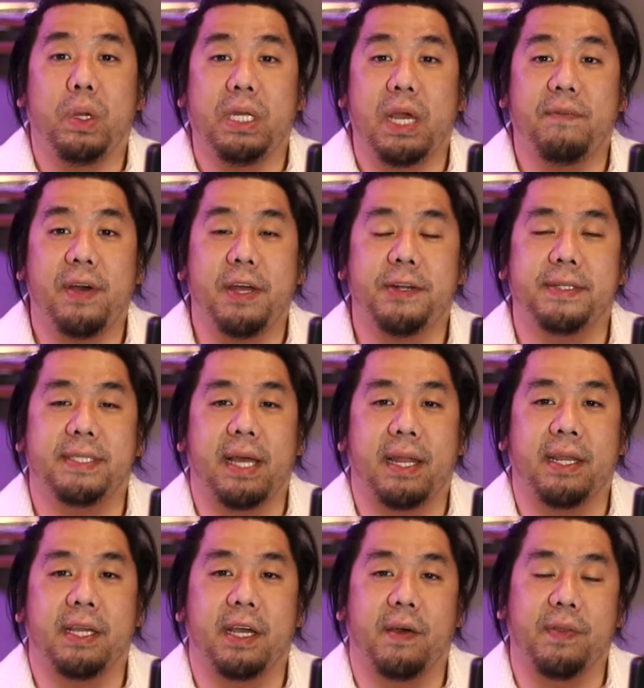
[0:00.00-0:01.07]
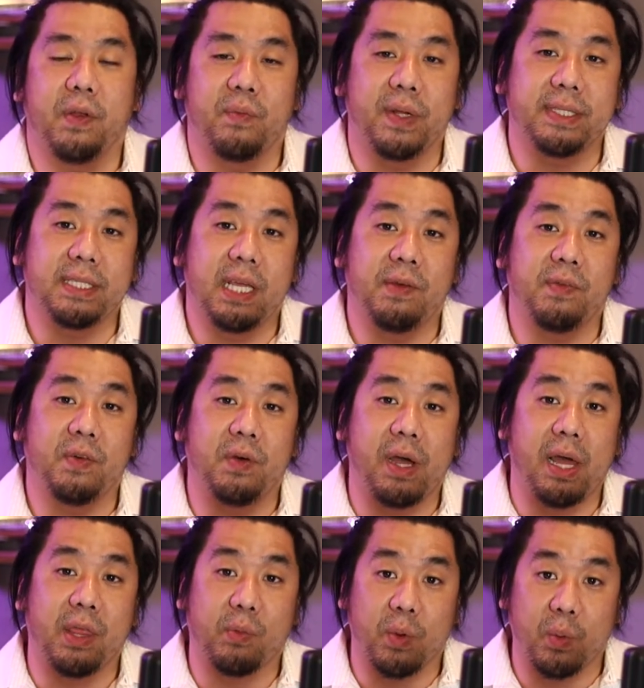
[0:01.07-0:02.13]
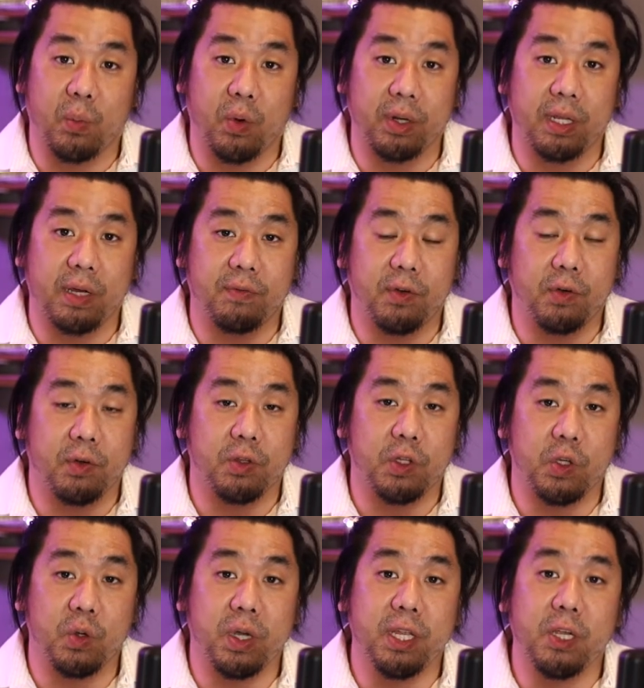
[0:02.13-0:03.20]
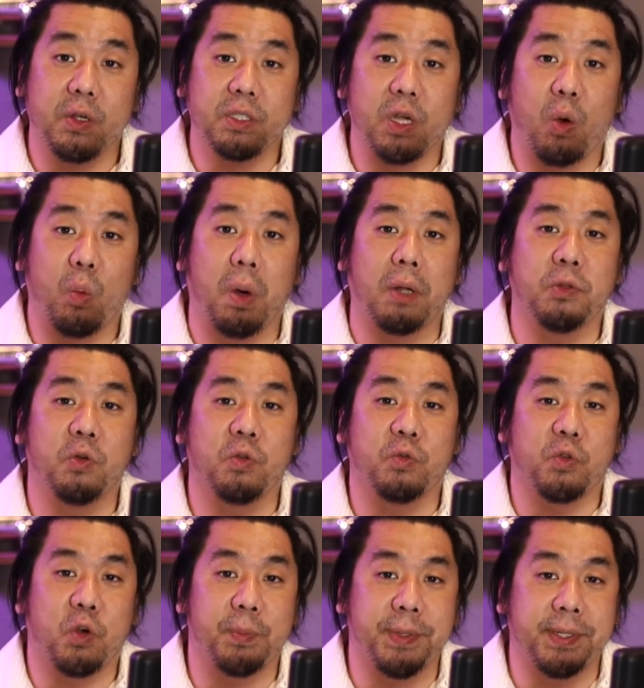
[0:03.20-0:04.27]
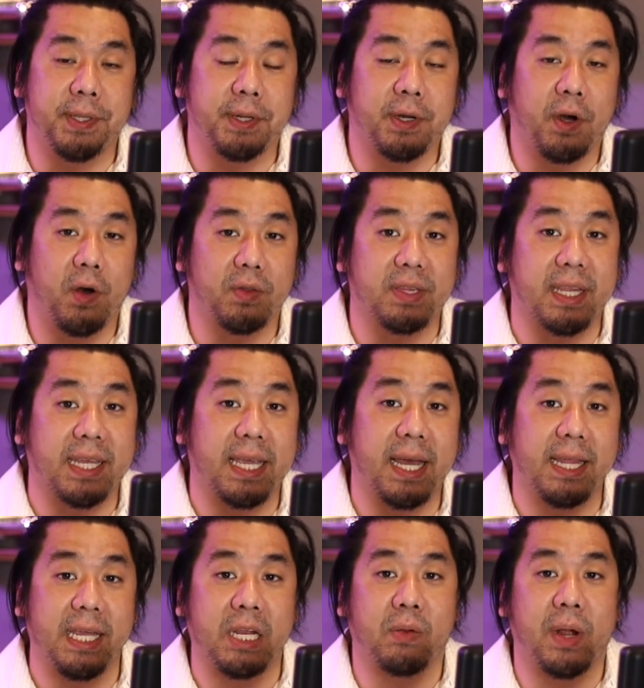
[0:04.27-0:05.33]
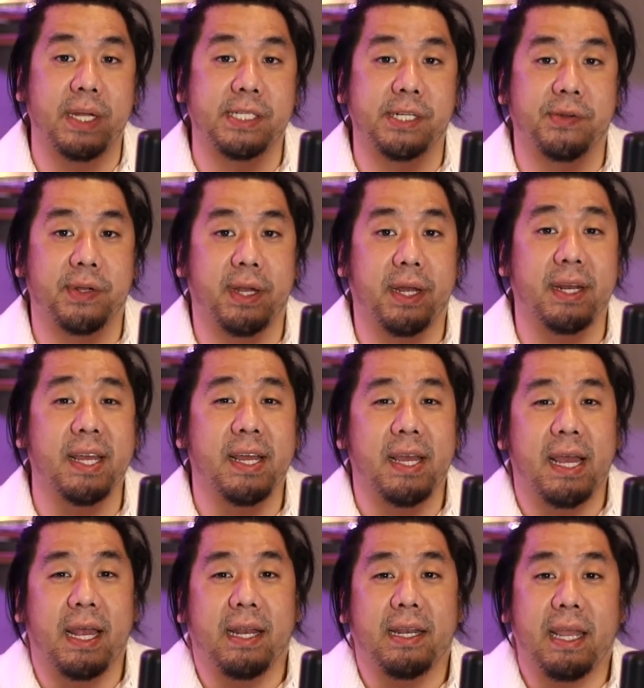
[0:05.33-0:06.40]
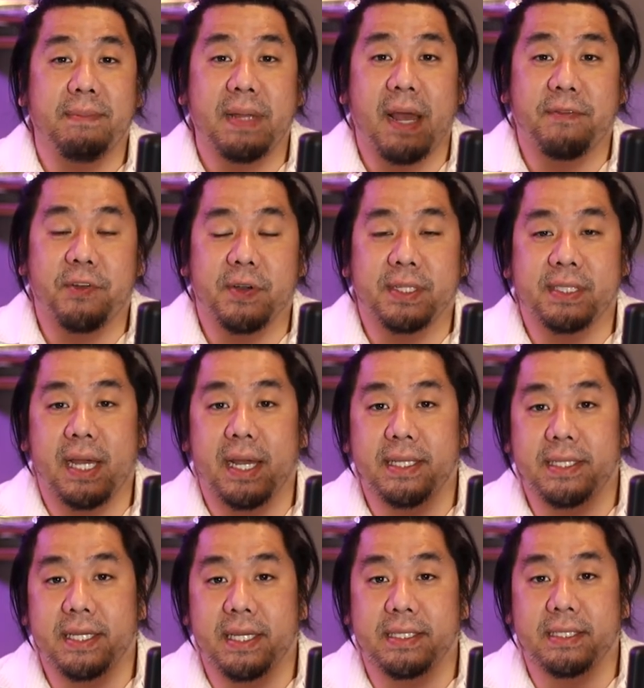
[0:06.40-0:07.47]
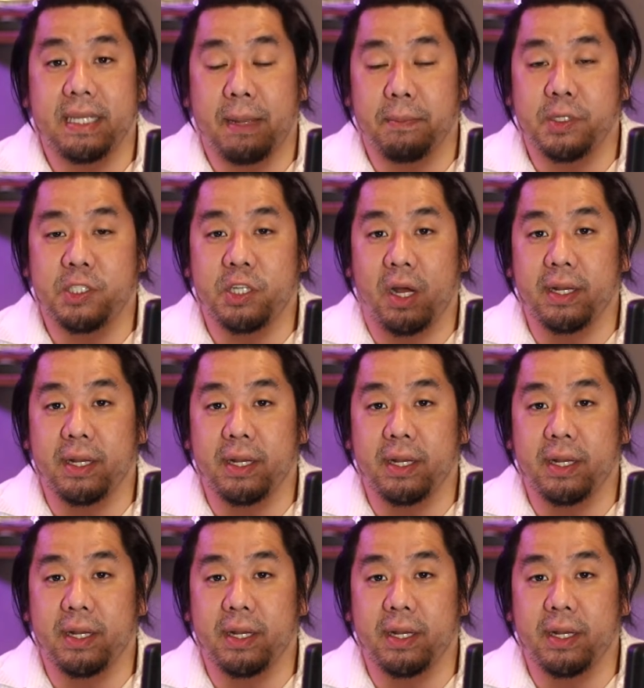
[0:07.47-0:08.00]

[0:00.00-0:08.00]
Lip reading: you have an understanding of the risk level and the reward level, you can use a well-known formula called the Kelly Criterion. Named after a scientist named John